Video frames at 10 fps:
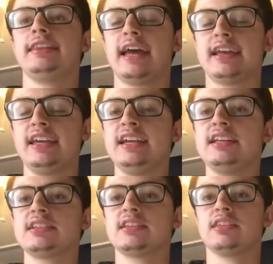that
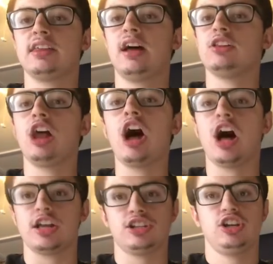eats the
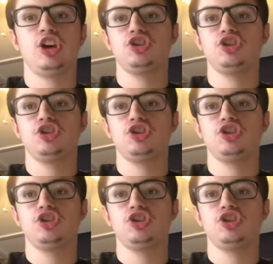loss.